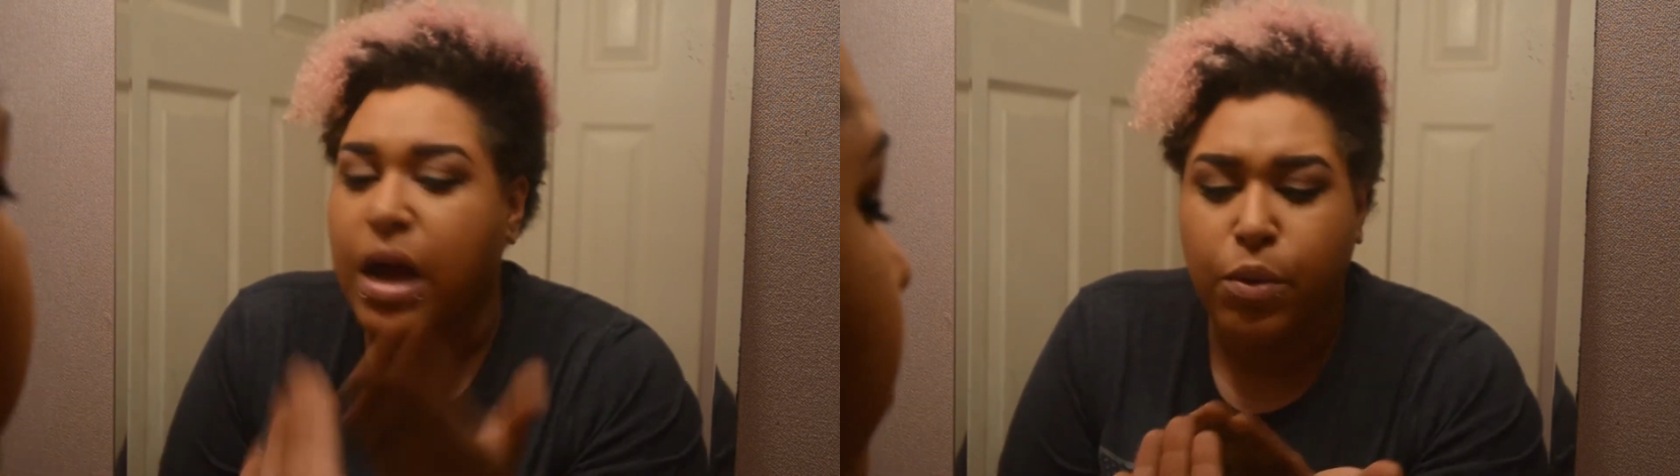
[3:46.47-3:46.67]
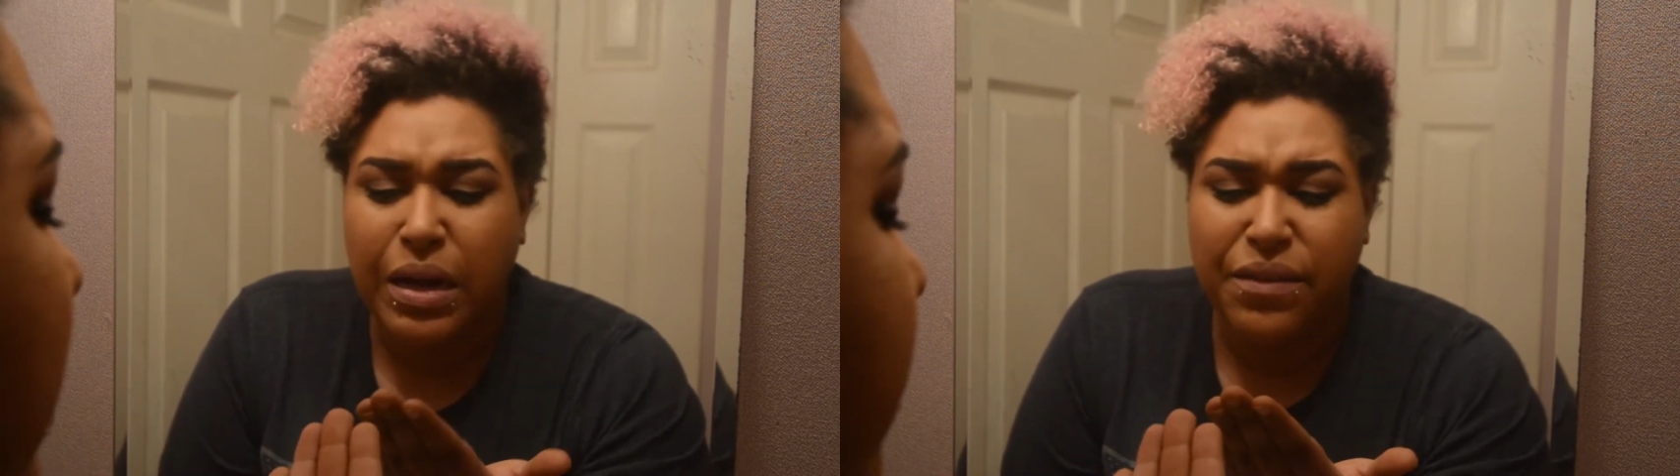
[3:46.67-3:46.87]

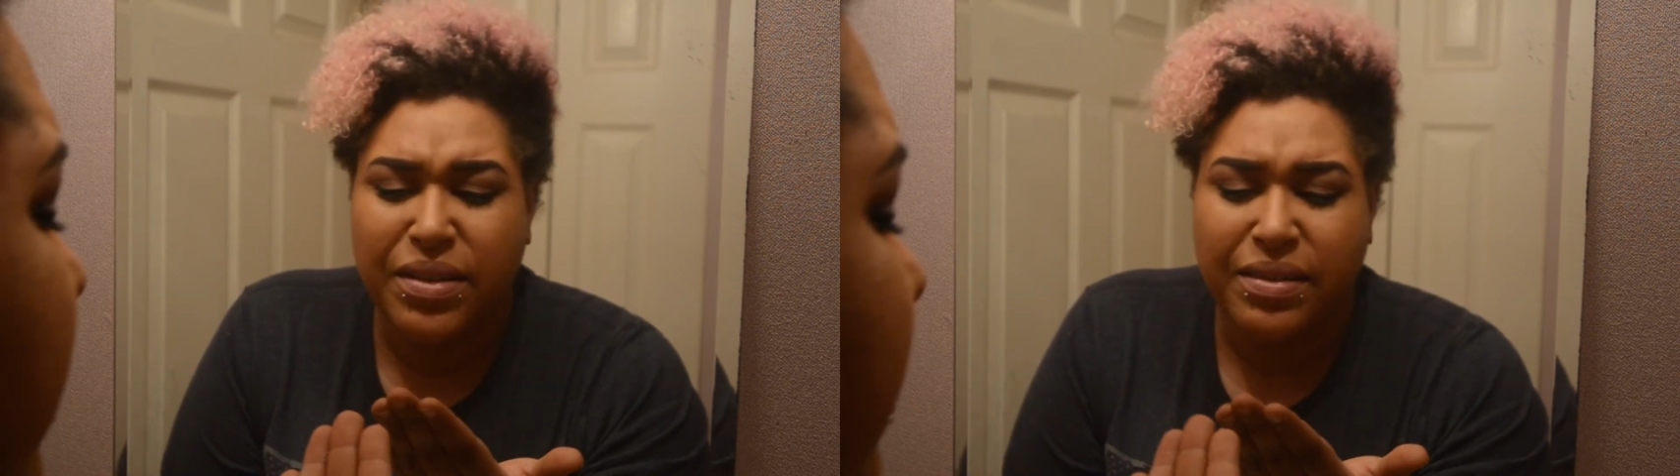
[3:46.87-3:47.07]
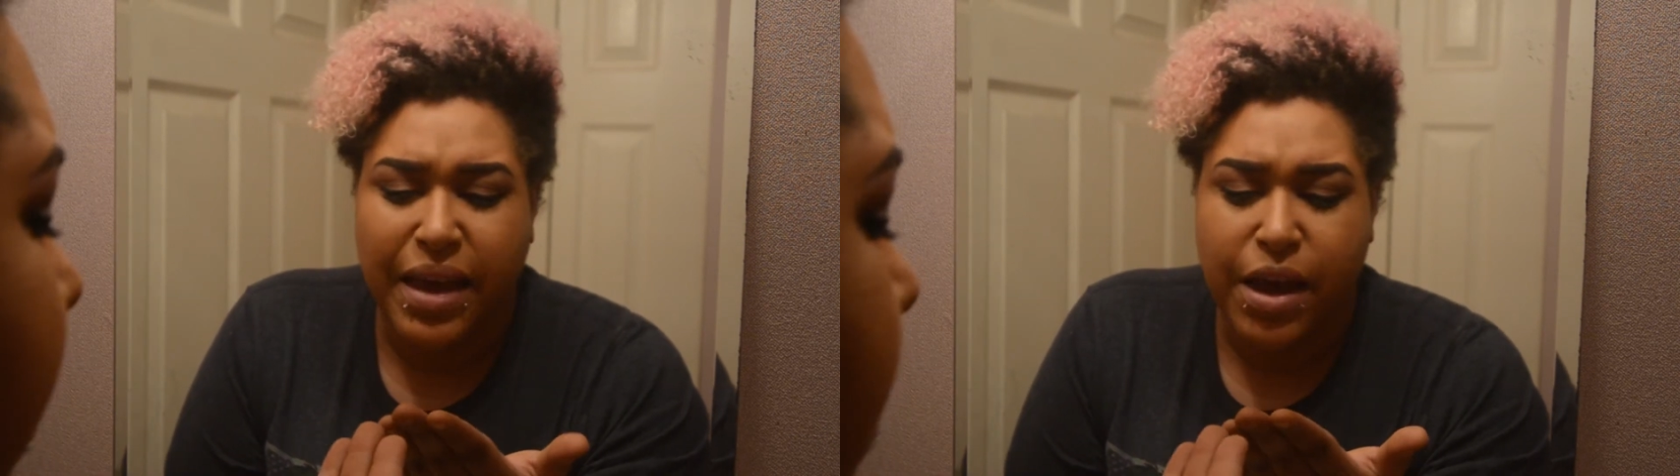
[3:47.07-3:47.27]
I wouldn't even
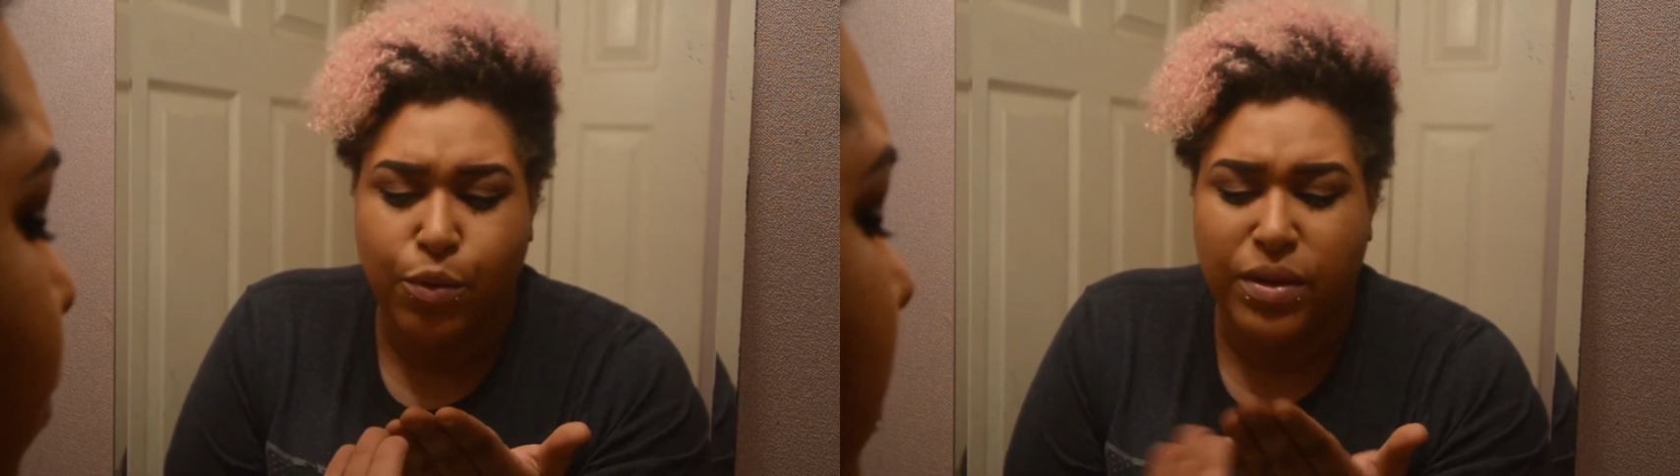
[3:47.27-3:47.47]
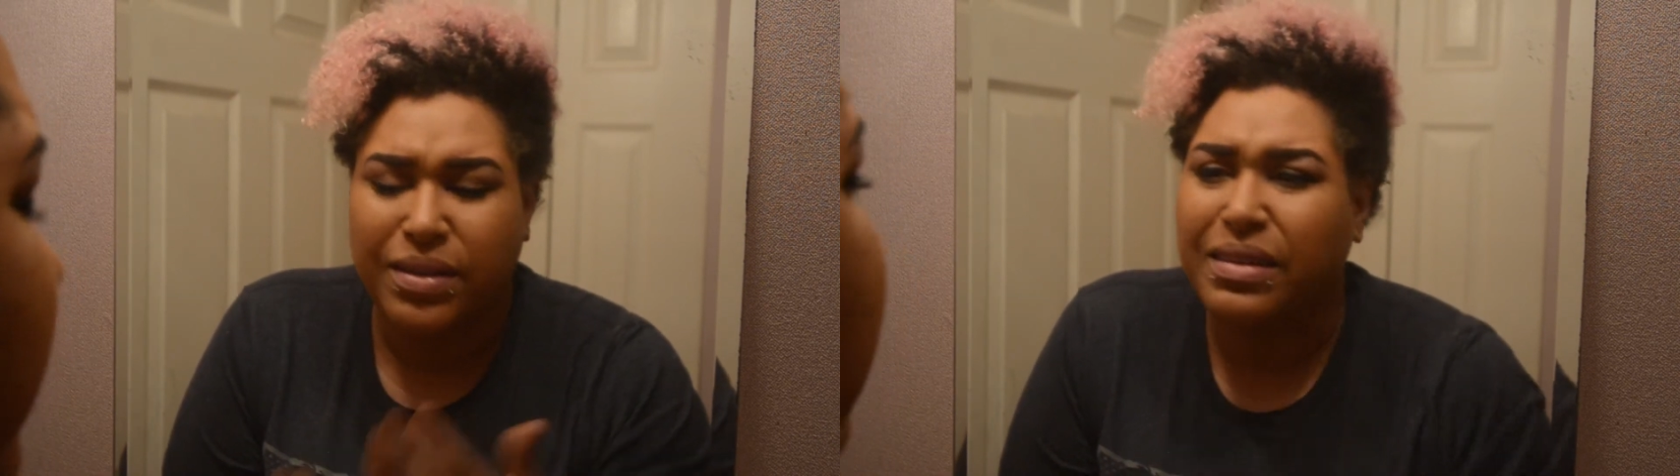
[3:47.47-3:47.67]
say it
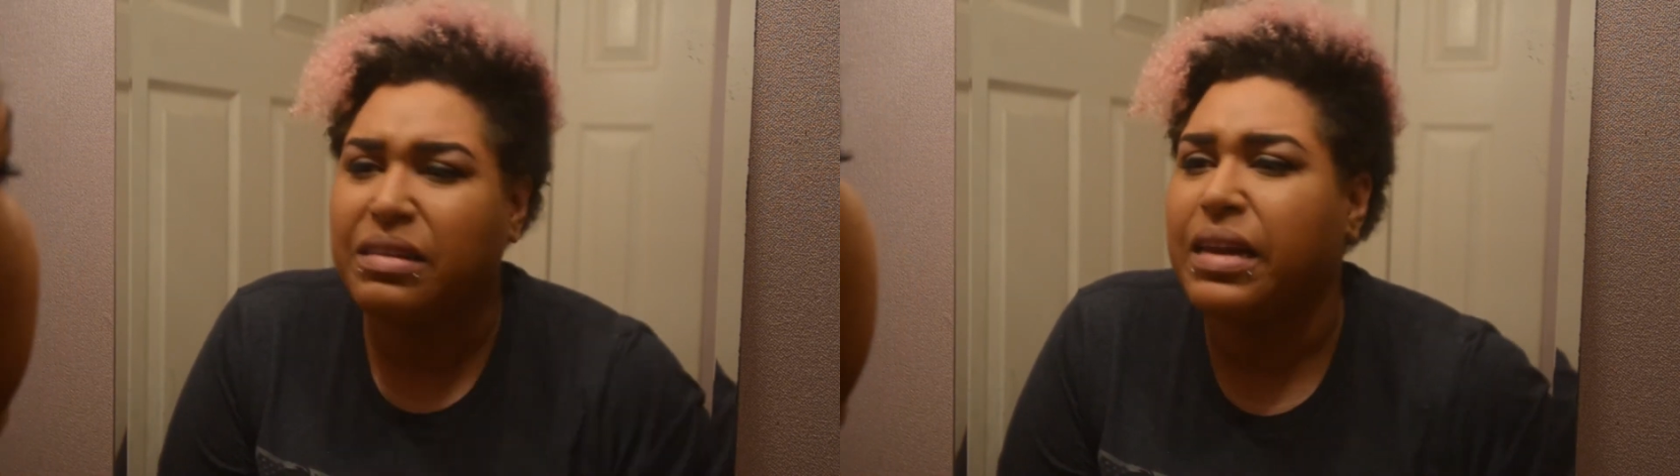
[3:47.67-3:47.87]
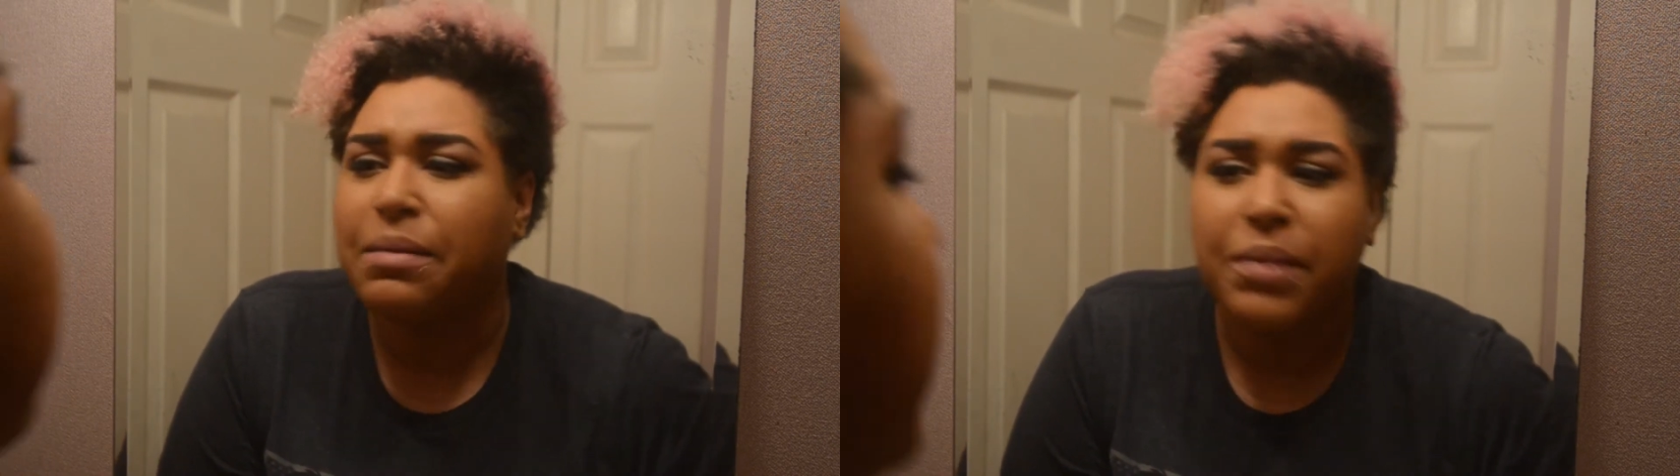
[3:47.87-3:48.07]
was
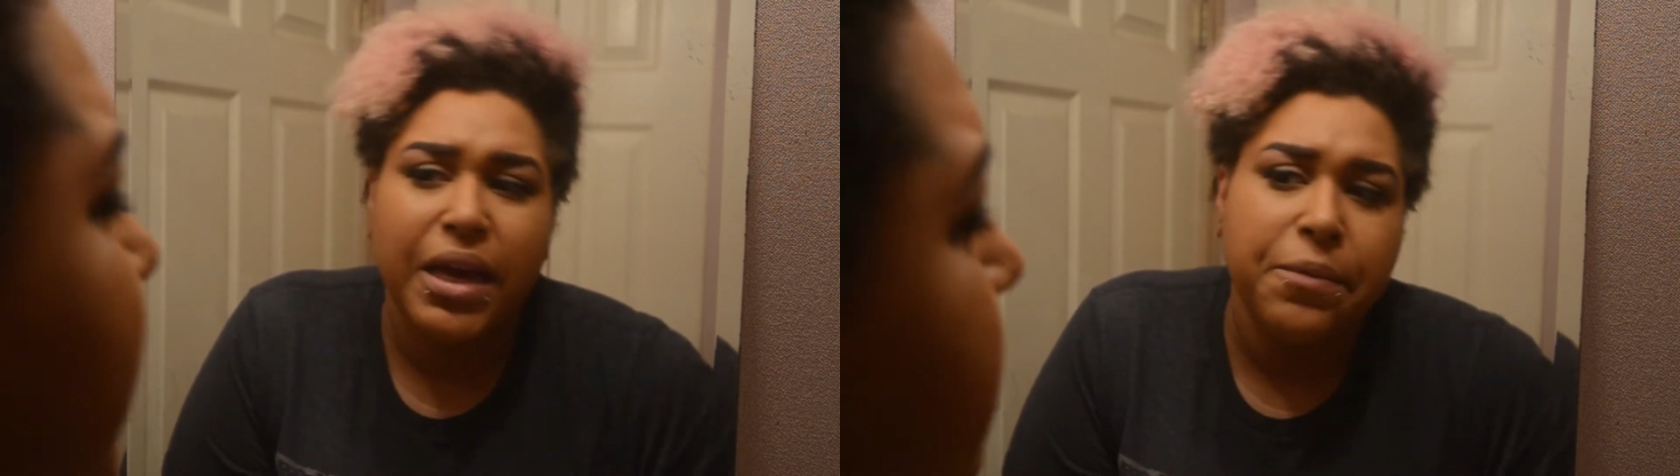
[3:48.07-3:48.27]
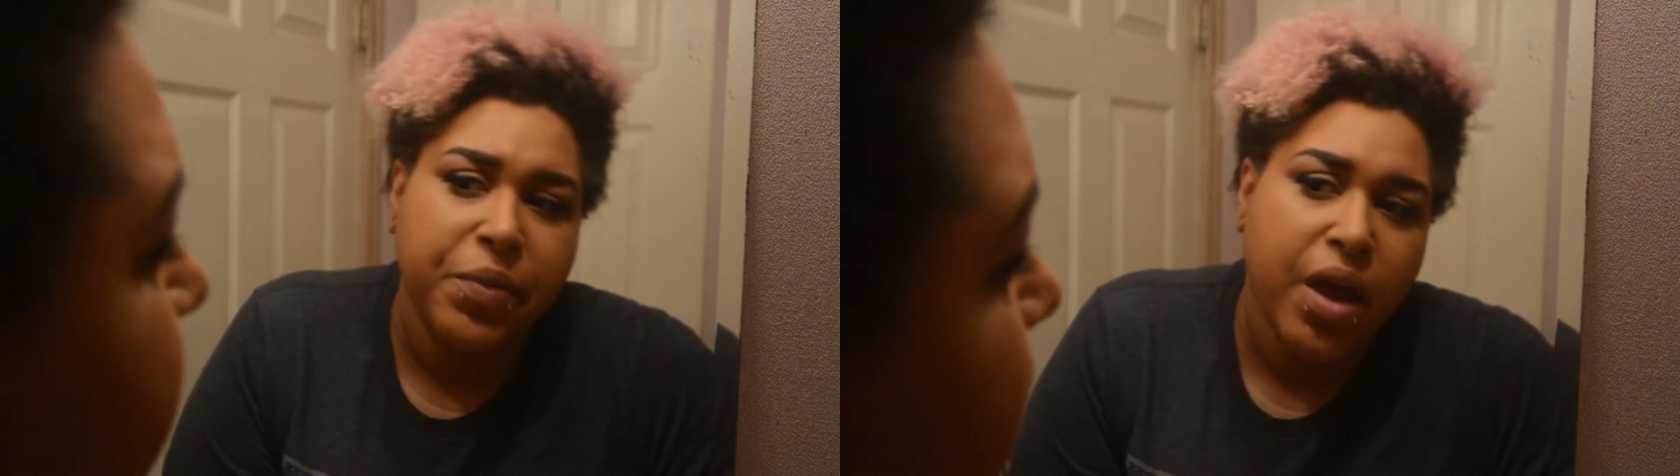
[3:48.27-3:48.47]

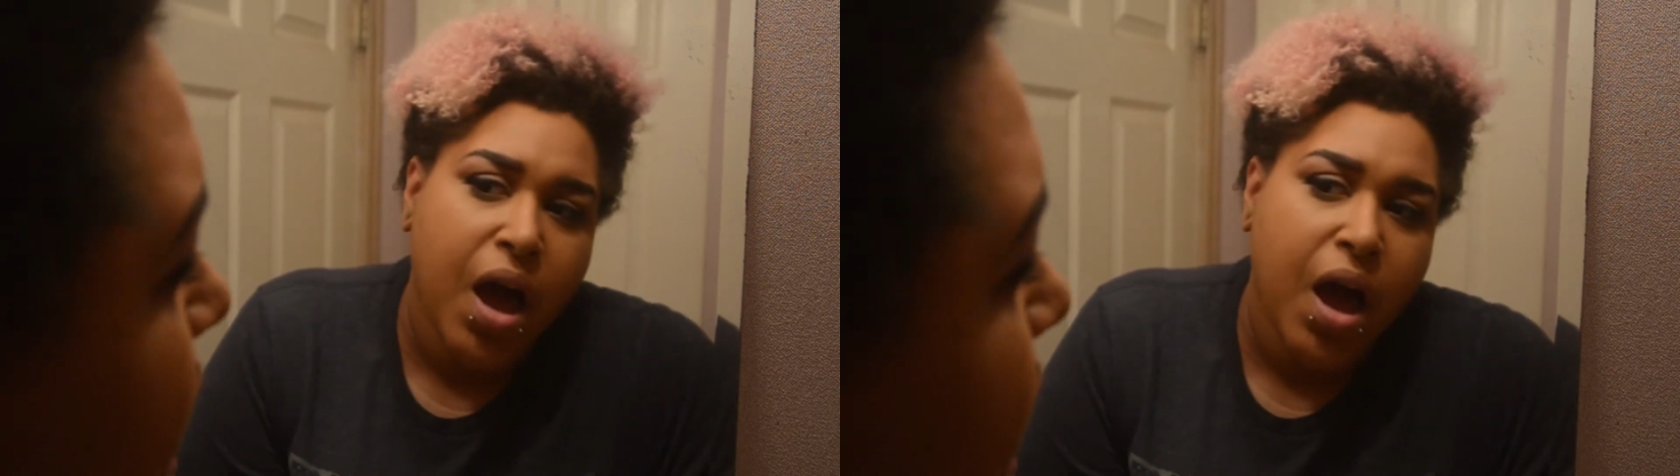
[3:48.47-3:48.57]
demi.